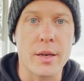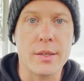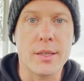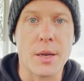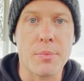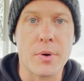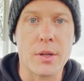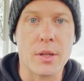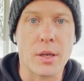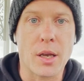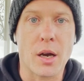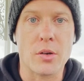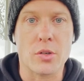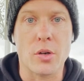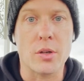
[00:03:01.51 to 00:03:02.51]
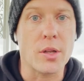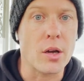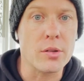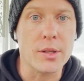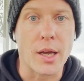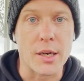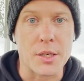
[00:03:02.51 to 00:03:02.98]
separate account, so you don't
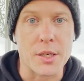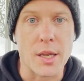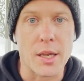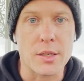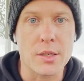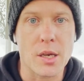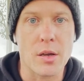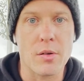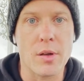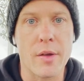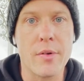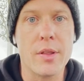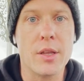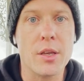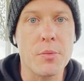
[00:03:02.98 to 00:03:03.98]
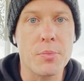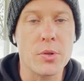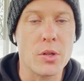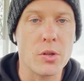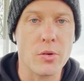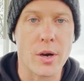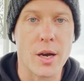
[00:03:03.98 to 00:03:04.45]
touch that. So everything you put
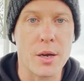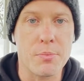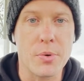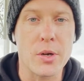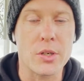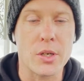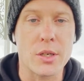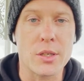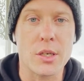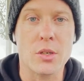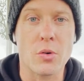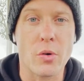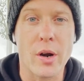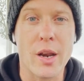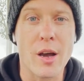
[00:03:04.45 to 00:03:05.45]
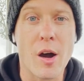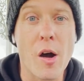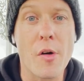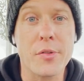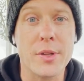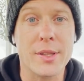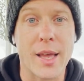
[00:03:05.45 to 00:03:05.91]
into a hire purchase is already
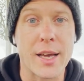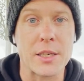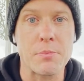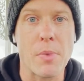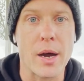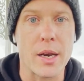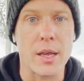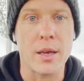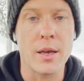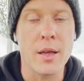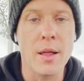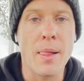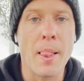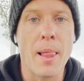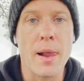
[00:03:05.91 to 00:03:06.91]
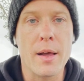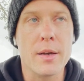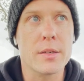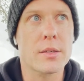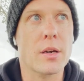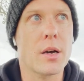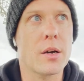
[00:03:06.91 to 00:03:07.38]
after tax money.
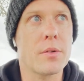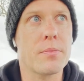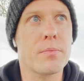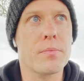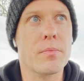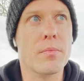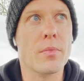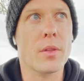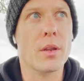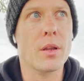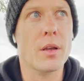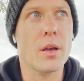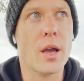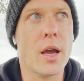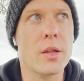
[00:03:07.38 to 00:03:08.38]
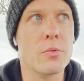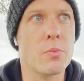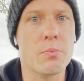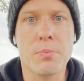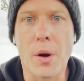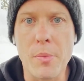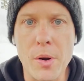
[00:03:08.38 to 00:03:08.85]
So, and
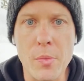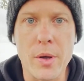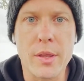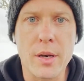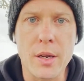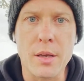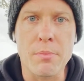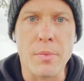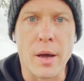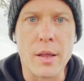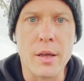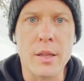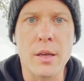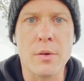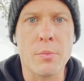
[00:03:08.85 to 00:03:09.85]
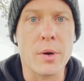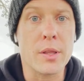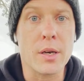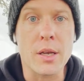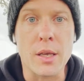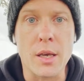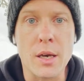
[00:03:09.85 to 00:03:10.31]
probably within
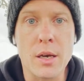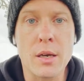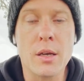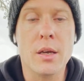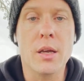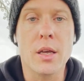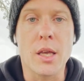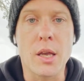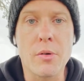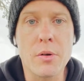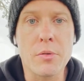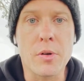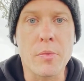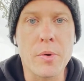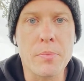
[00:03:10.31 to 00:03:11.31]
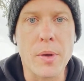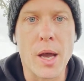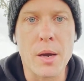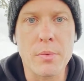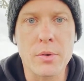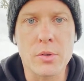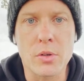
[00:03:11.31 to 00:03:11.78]
a year he will be
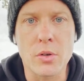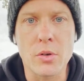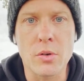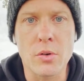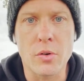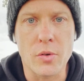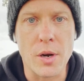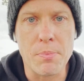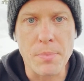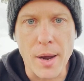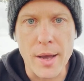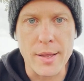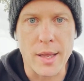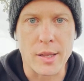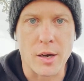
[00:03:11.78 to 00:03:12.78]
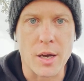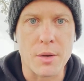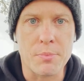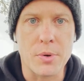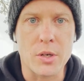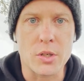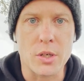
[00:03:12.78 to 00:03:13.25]
able to repay that hire
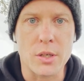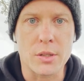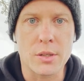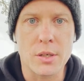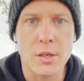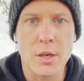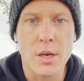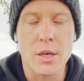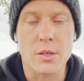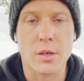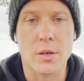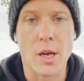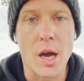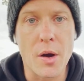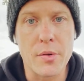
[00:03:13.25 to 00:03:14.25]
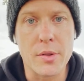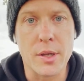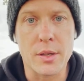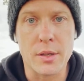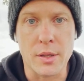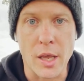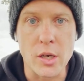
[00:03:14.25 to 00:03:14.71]
purchase. So now the
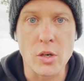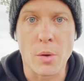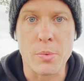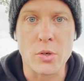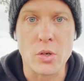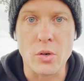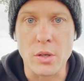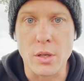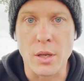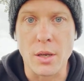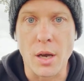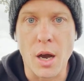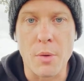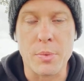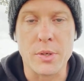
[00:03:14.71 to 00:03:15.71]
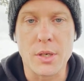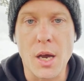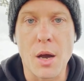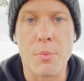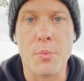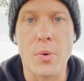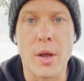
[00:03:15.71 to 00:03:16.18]
next opportunity opens
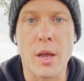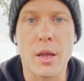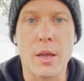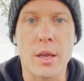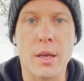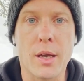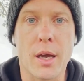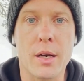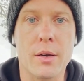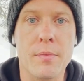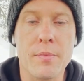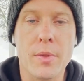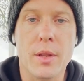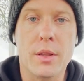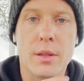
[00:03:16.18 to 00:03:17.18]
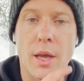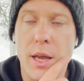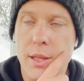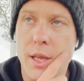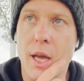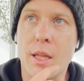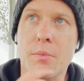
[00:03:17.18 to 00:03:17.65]
up where he can take
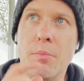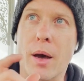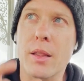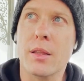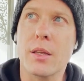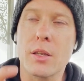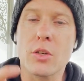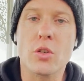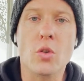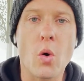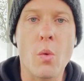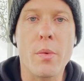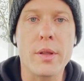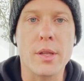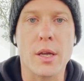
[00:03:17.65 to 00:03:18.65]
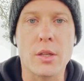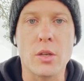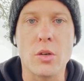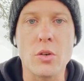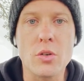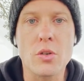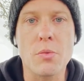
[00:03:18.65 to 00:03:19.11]
that monthly installment that he
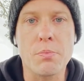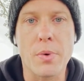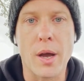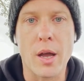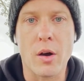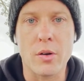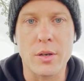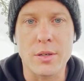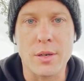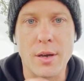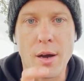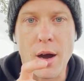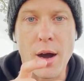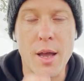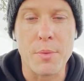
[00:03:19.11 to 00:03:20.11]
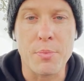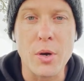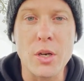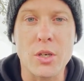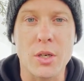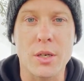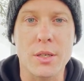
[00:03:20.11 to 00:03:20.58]
used to pay on his hire
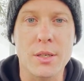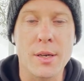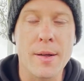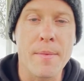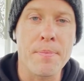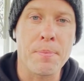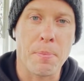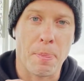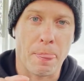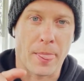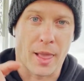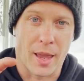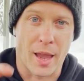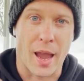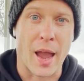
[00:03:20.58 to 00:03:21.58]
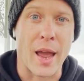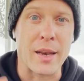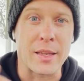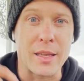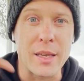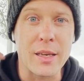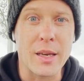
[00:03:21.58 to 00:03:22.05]
purchase, and
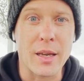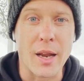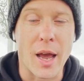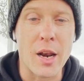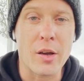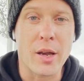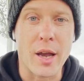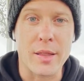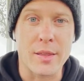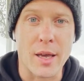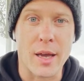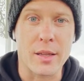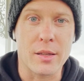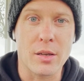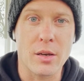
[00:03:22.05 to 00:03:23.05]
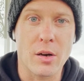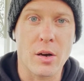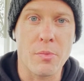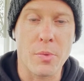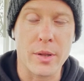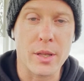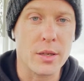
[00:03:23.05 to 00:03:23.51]
he can allocate that
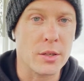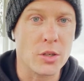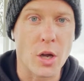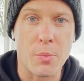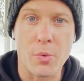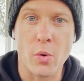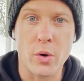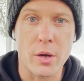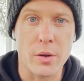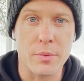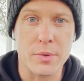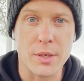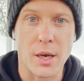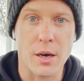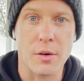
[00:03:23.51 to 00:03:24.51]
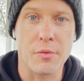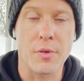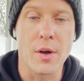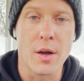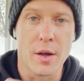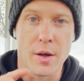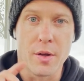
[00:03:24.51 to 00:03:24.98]
with a stop order himself
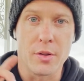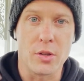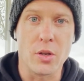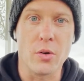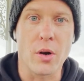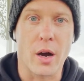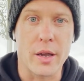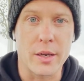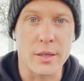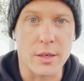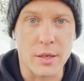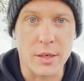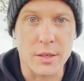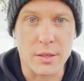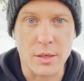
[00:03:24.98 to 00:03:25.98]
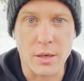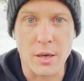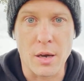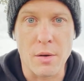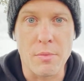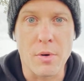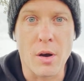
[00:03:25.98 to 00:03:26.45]
to his
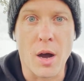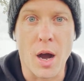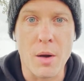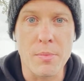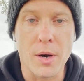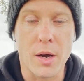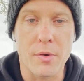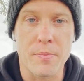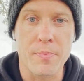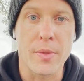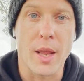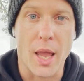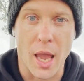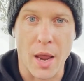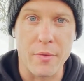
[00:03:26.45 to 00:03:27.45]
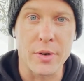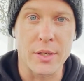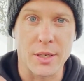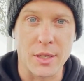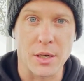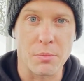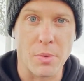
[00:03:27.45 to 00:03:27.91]
home loan every
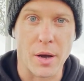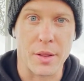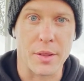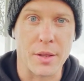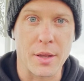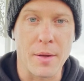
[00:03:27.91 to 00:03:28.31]
single month,